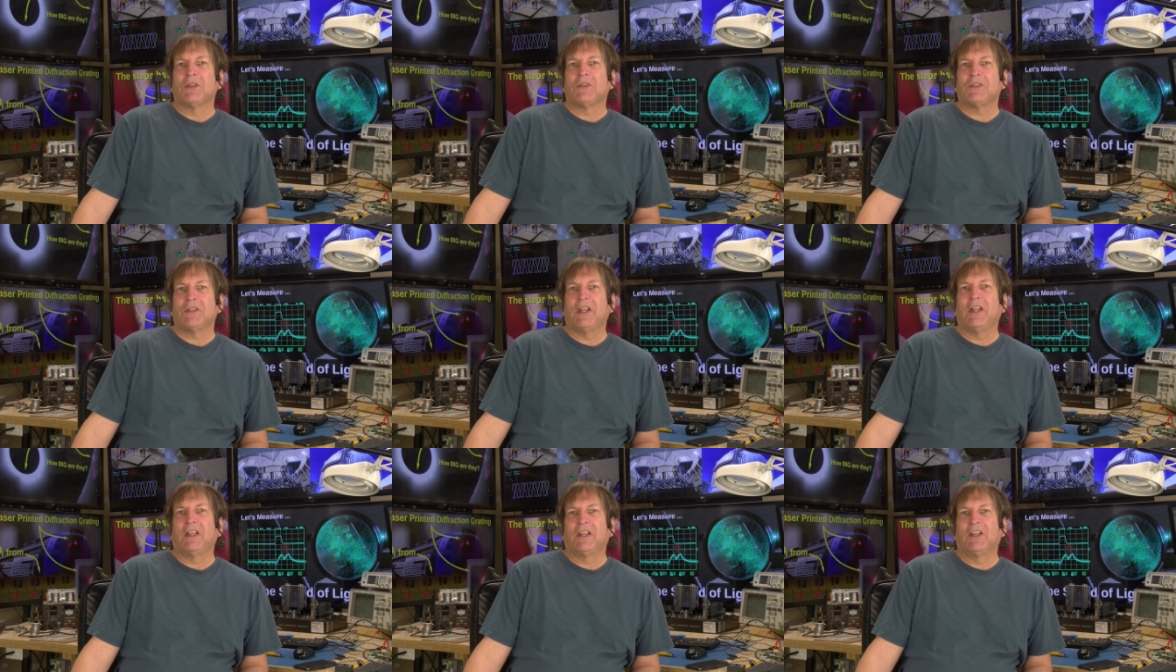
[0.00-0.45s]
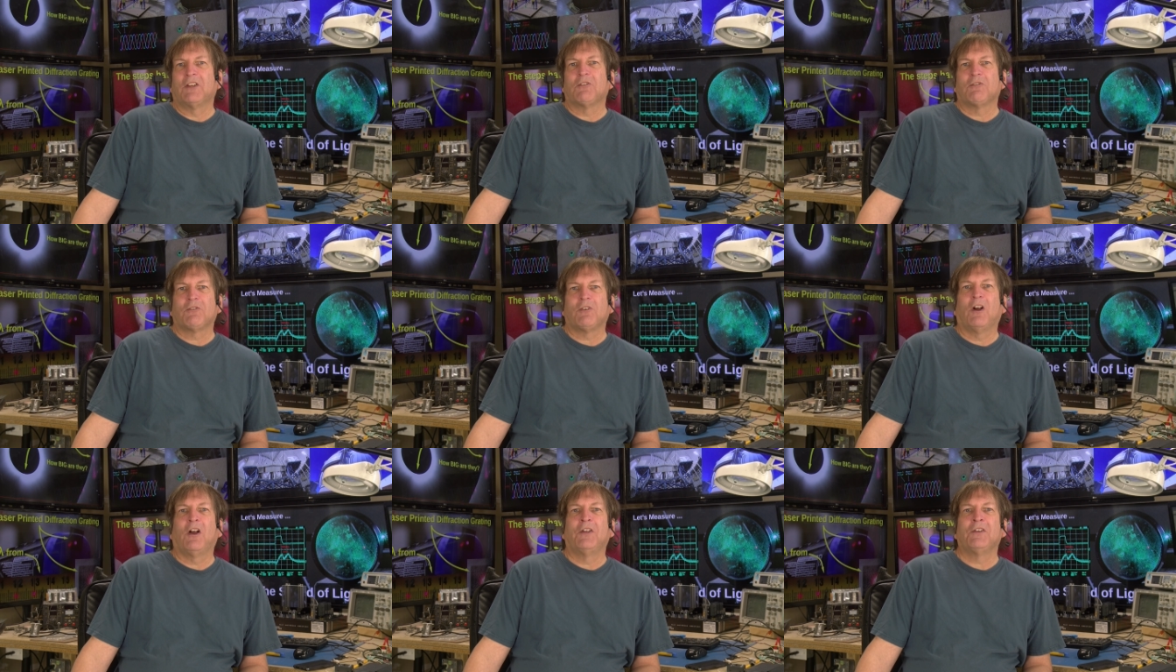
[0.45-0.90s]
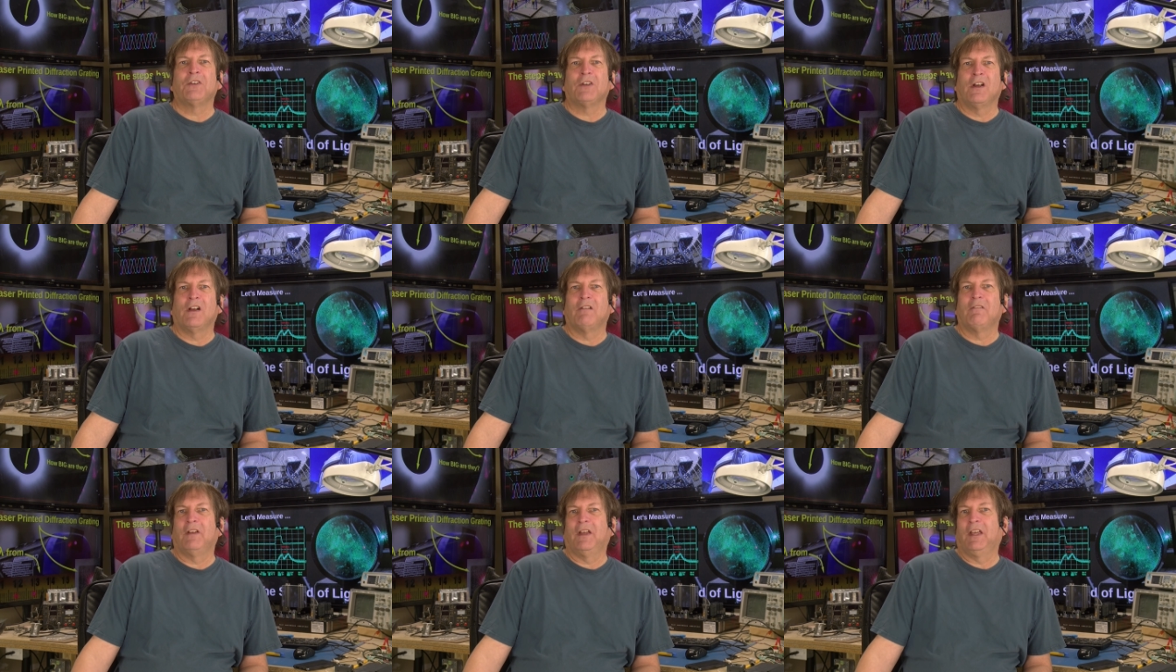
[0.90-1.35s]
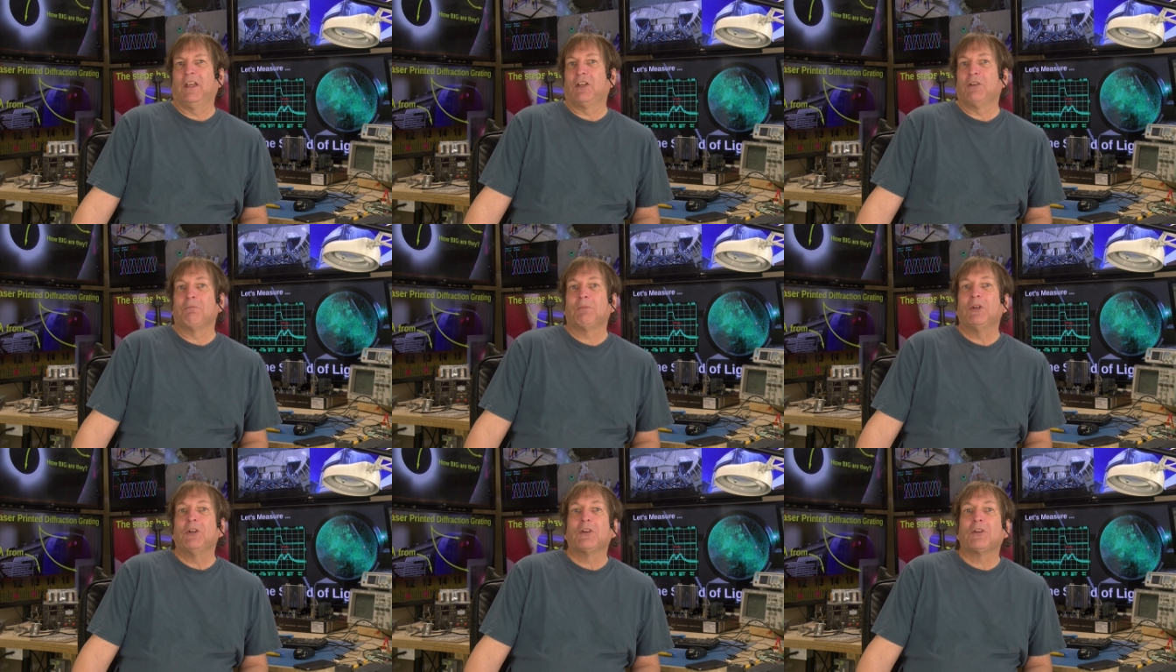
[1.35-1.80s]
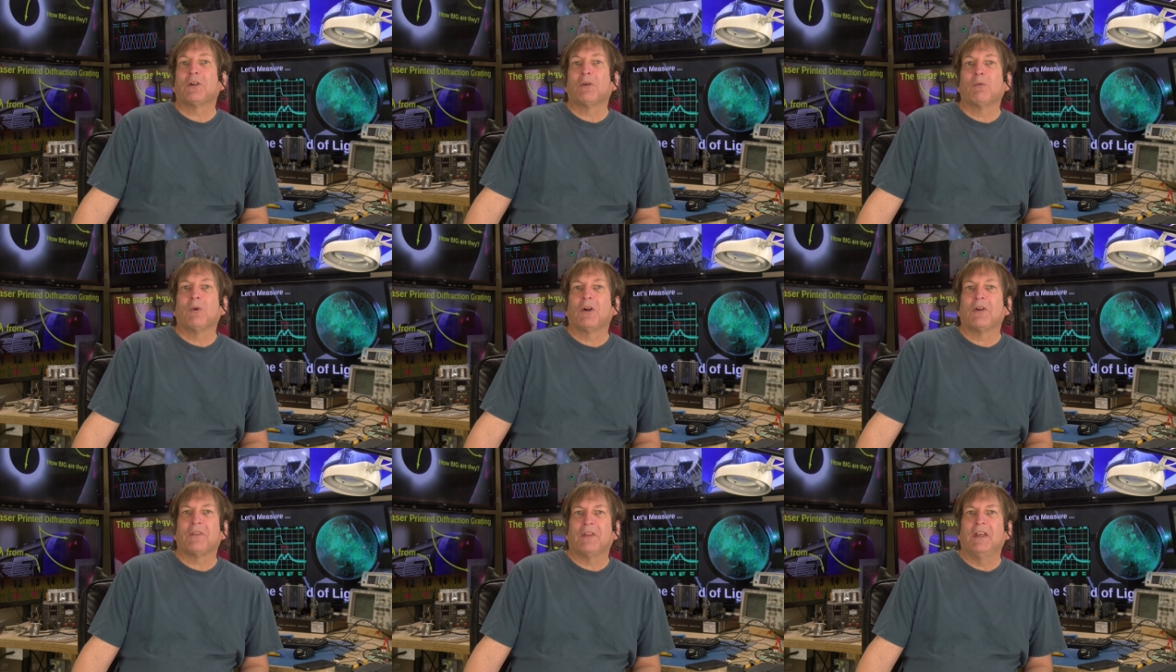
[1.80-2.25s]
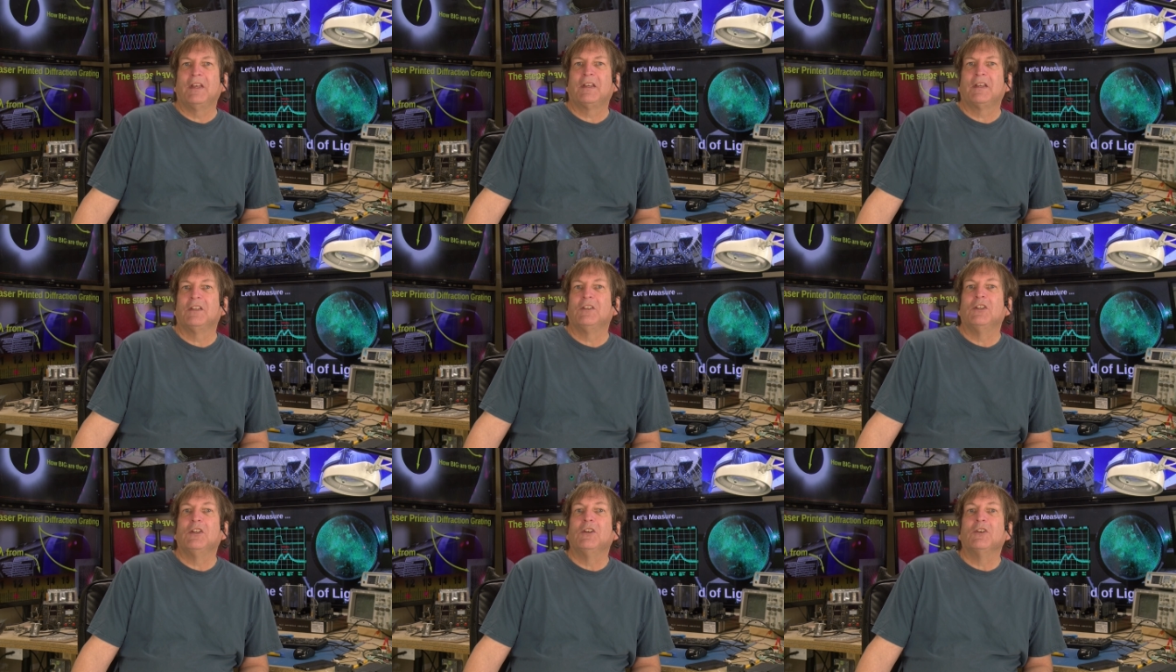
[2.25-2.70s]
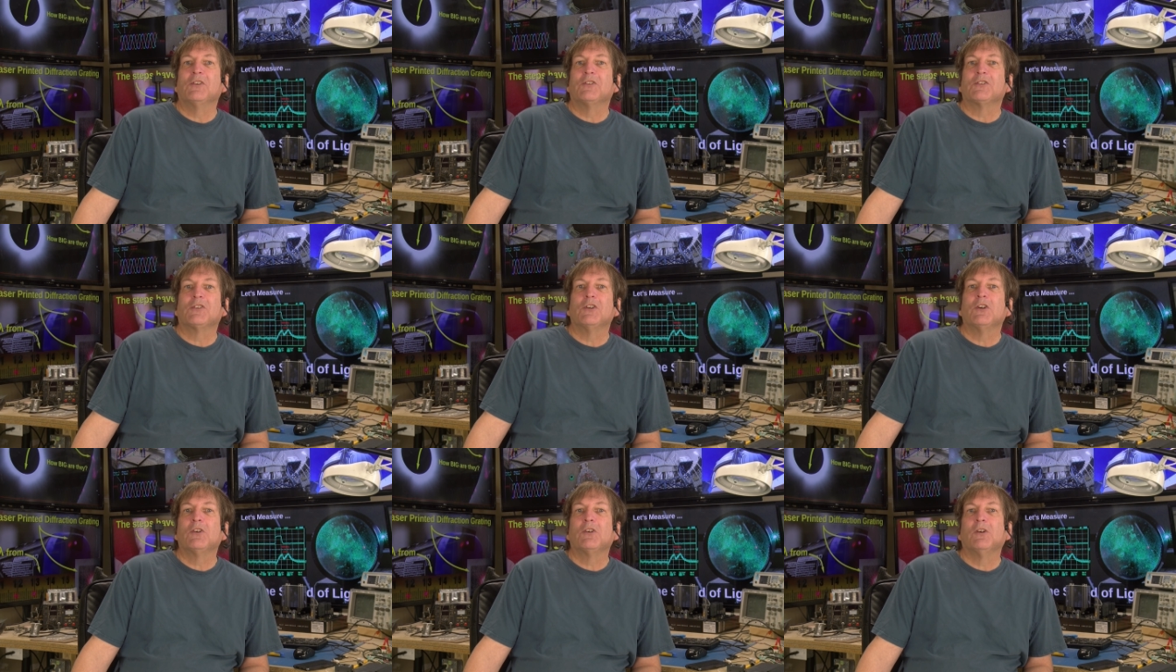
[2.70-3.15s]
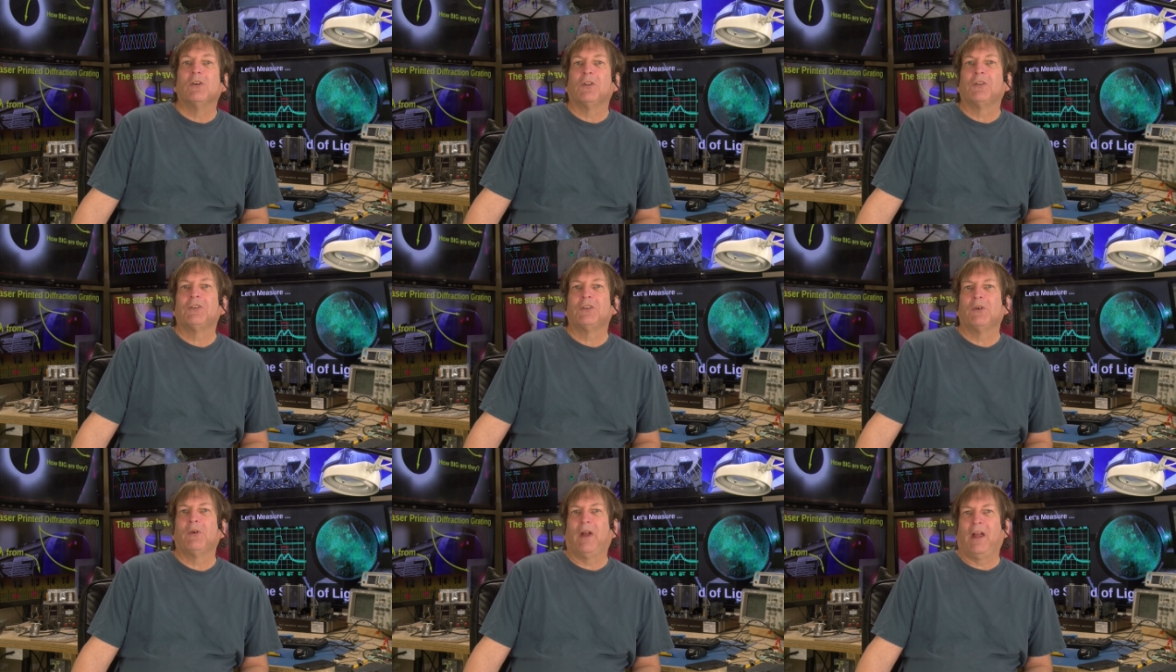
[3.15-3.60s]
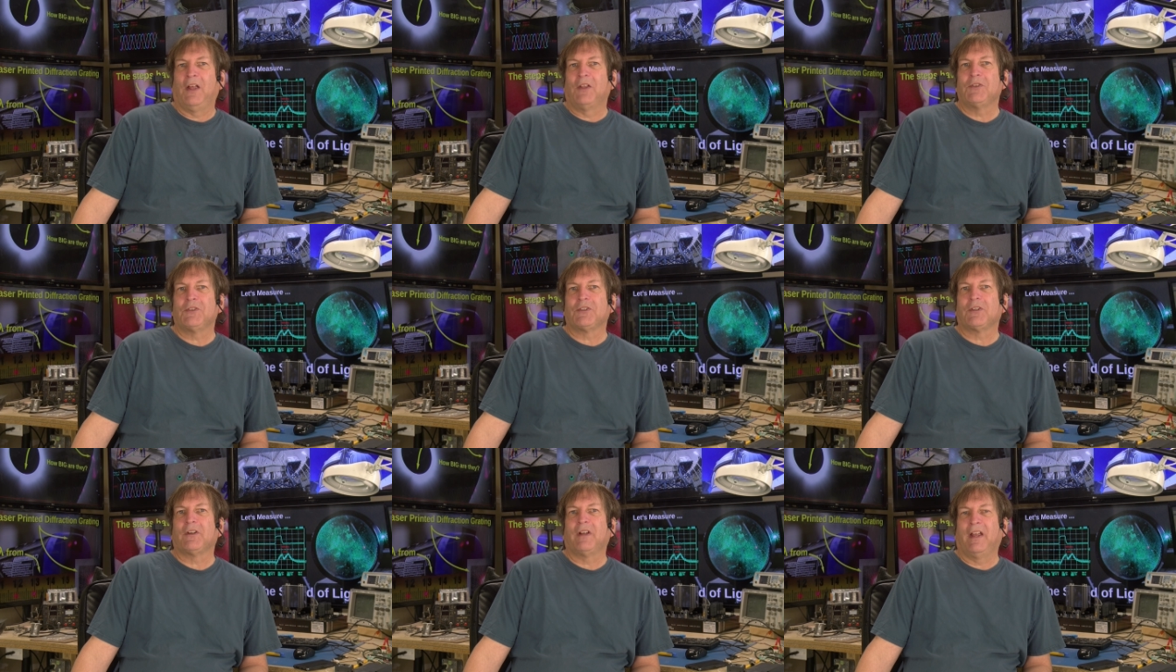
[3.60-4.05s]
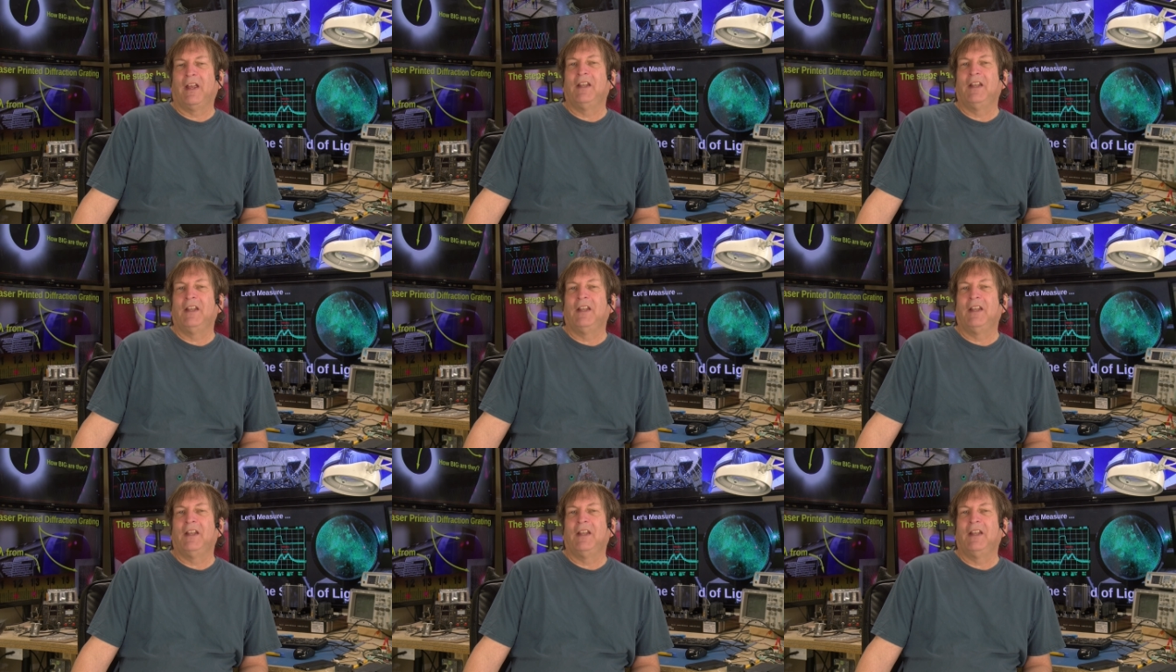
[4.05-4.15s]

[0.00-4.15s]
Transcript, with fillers: sitting in front of a computer where they can use Google to answer